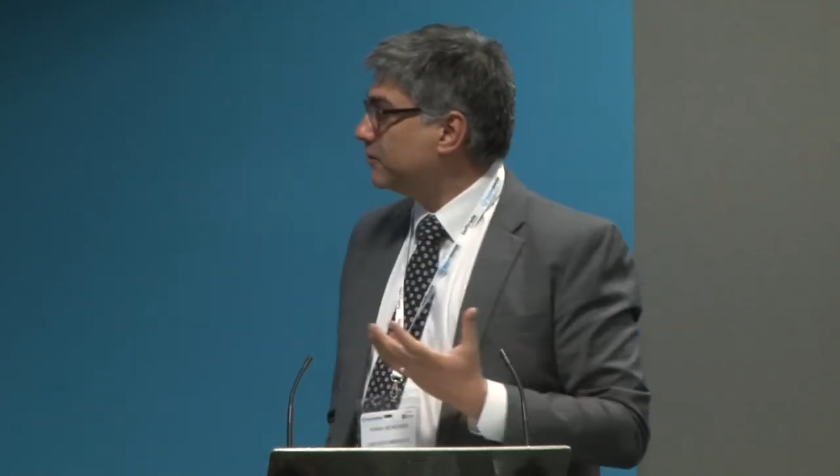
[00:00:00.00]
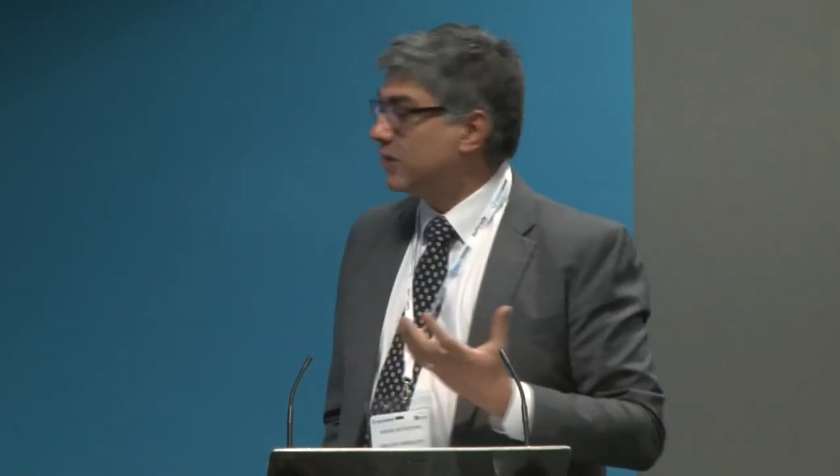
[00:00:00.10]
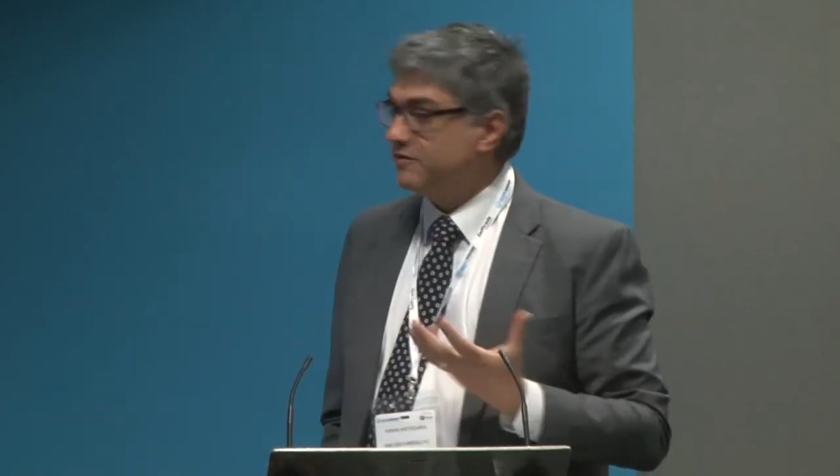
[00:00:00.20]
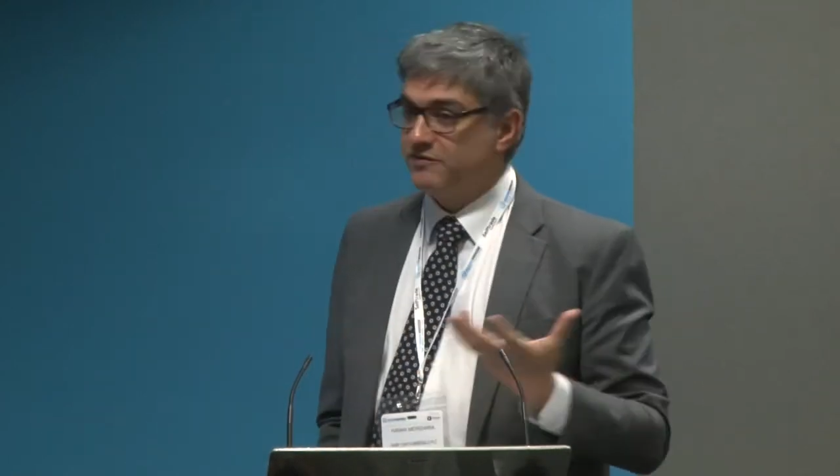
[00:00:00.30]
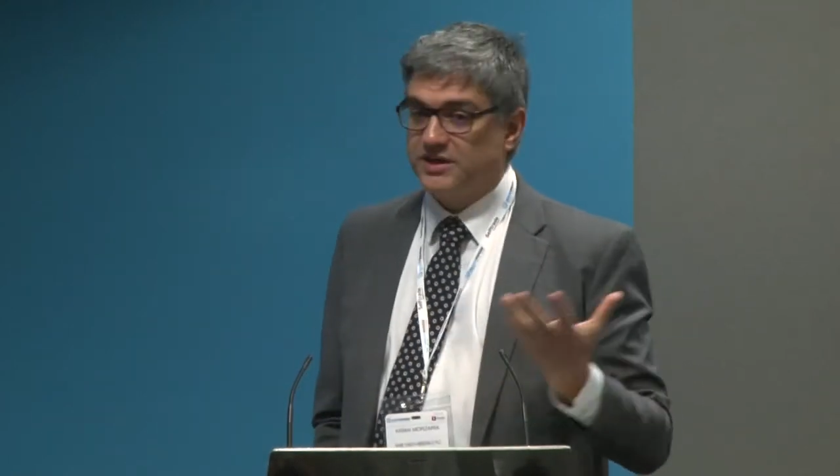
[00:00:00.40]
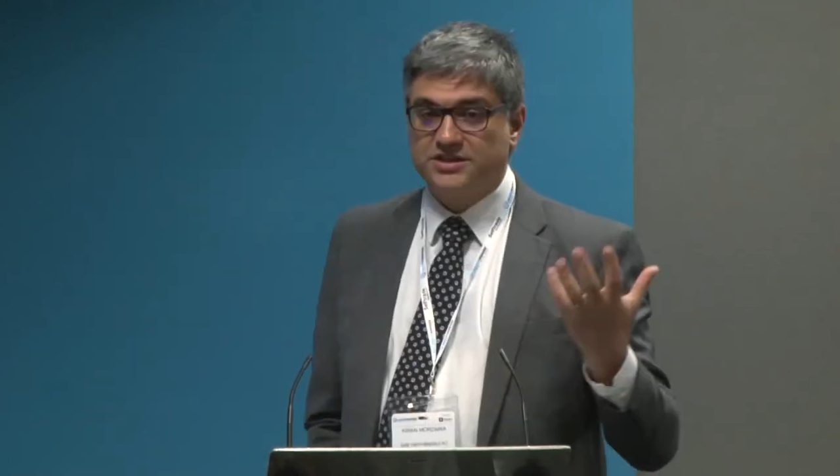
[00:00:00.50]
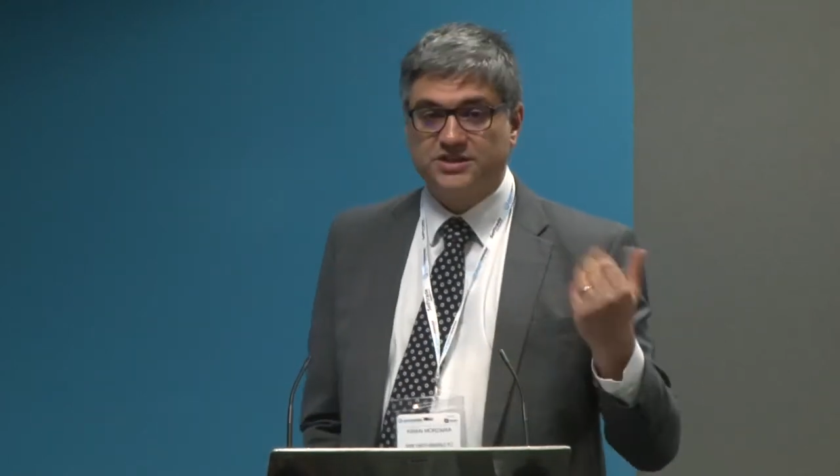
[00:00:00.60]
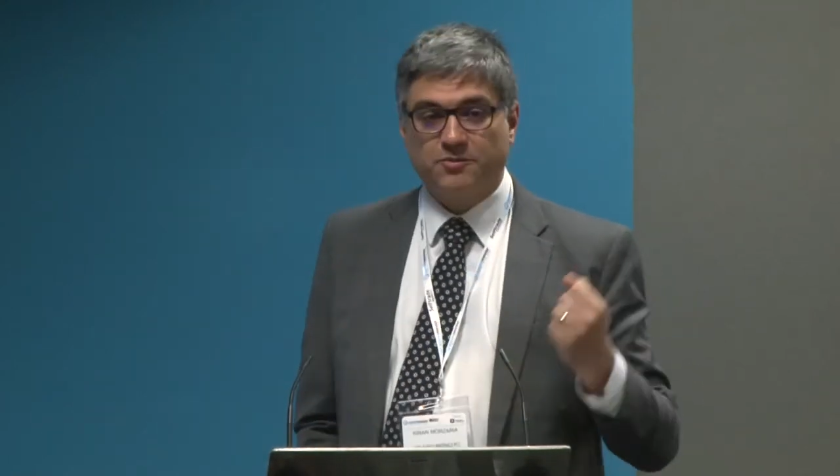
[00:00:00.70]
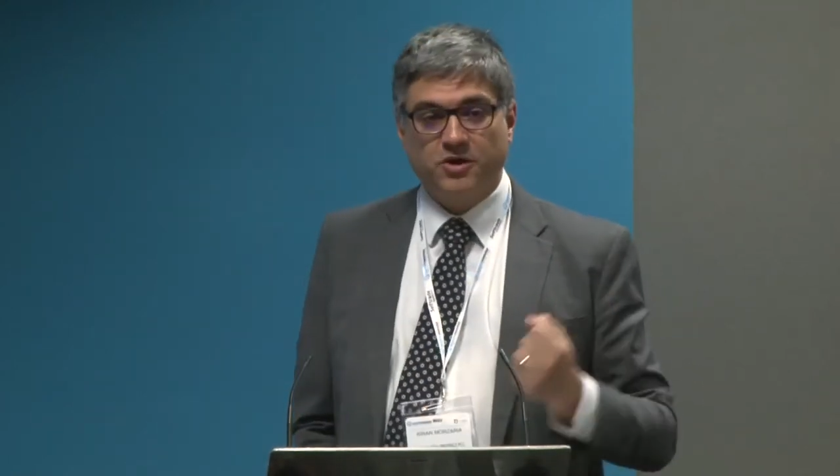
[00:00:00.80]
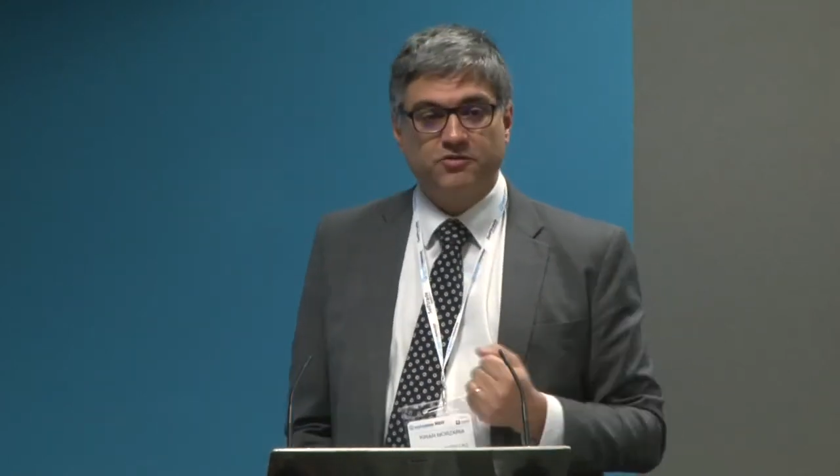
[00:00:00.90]
we've invested
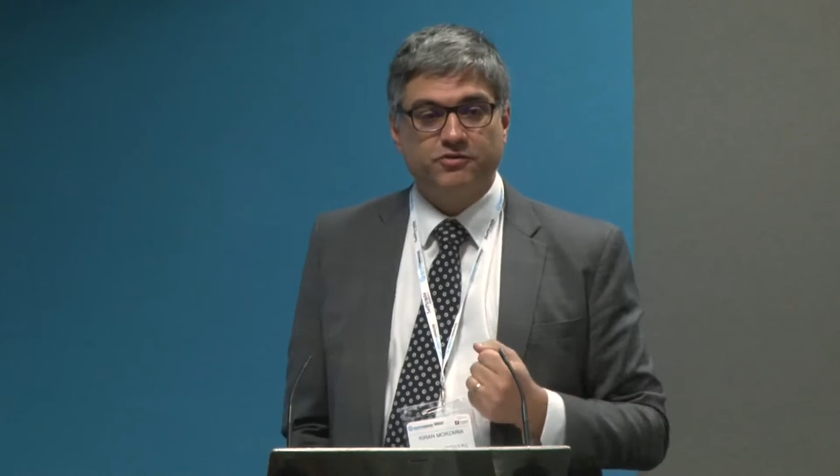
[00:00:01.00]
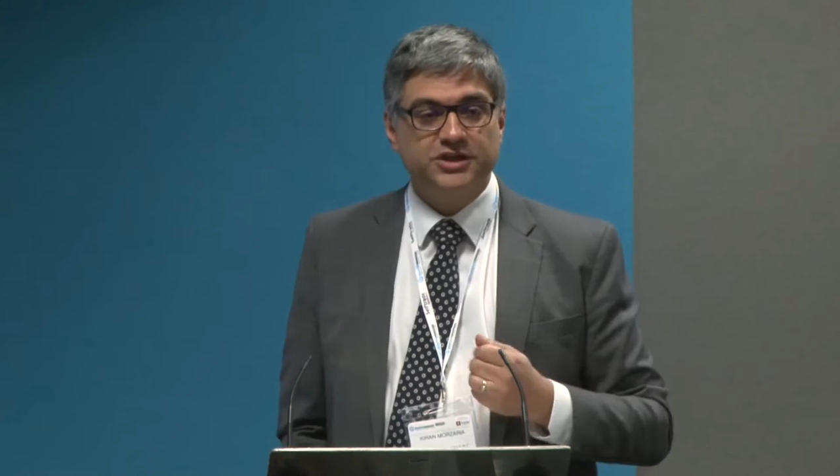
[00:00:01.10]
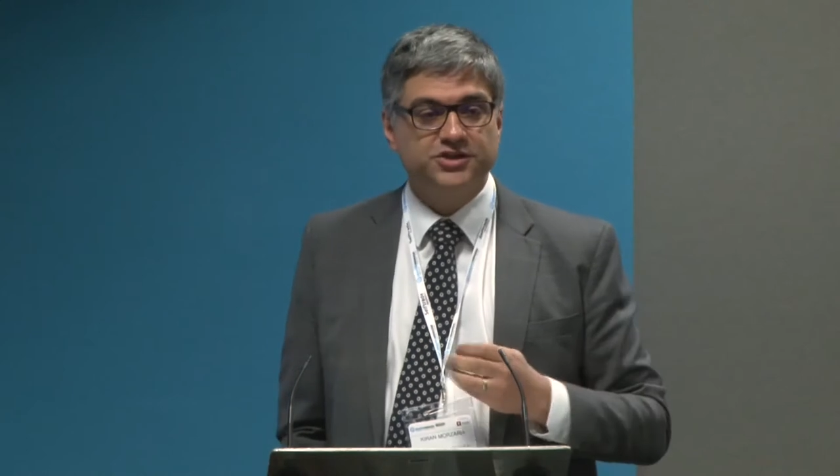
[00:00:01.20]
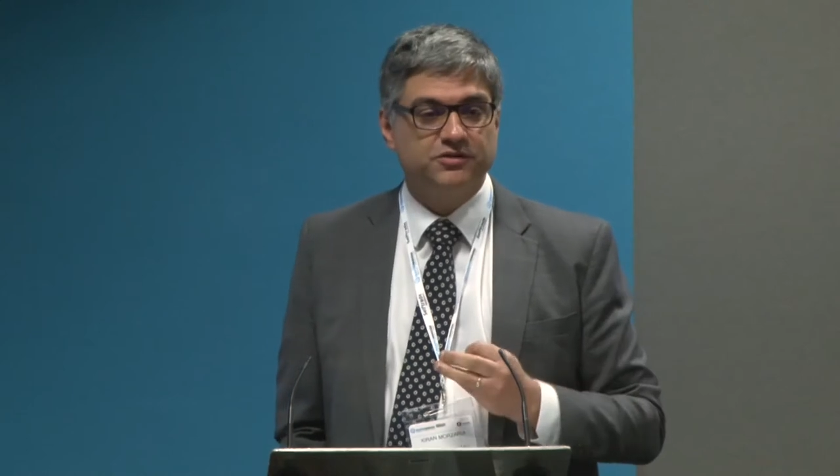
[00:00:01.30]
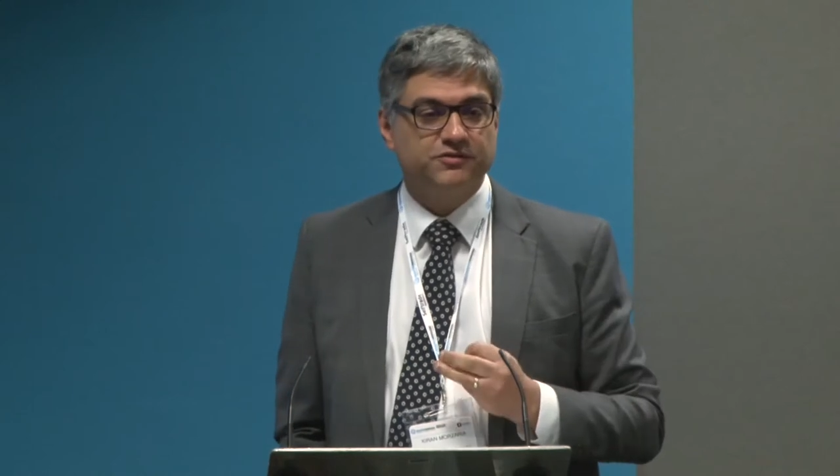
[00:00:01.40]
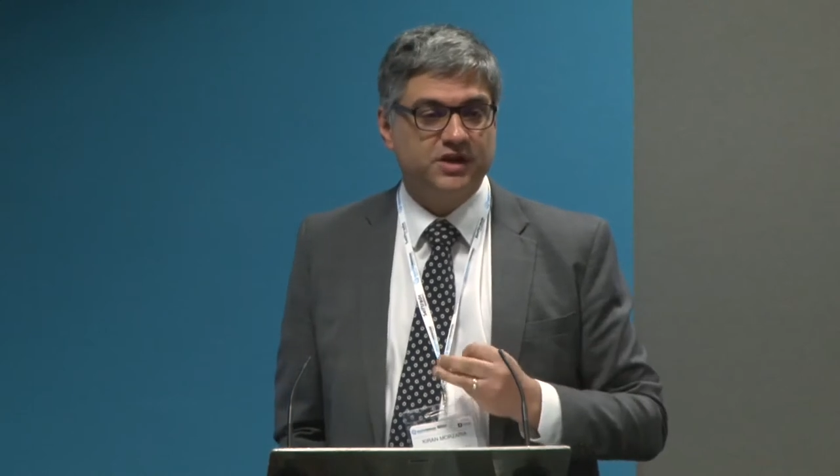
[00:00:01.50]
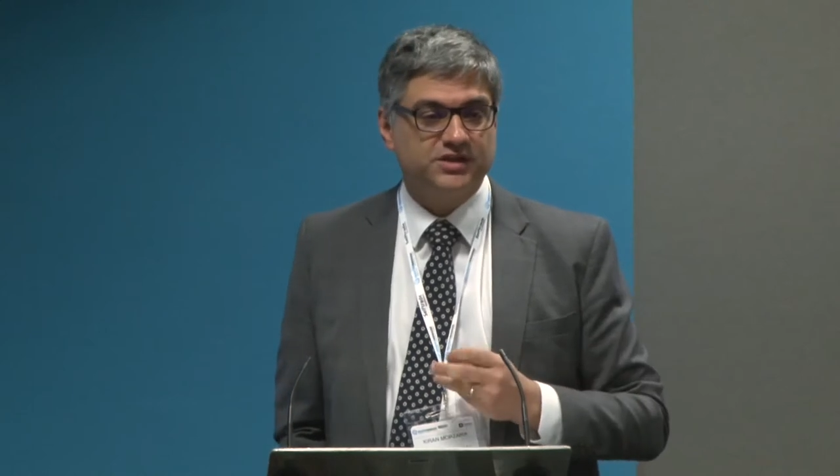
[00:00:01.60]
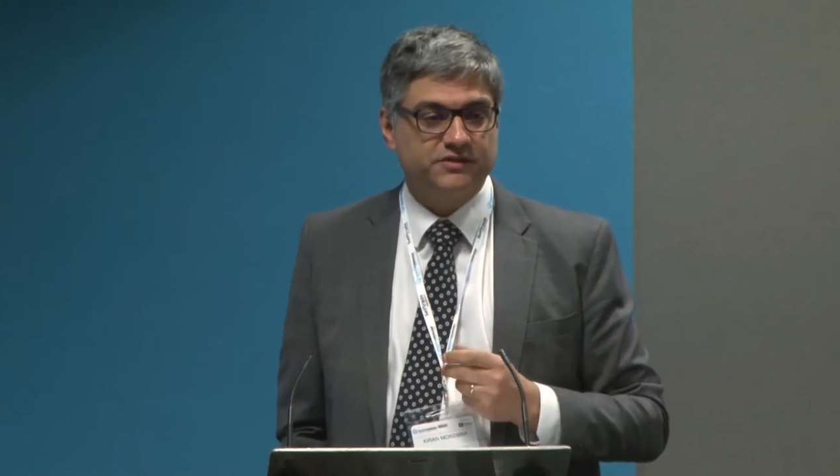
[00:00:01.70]
somewhere in the region of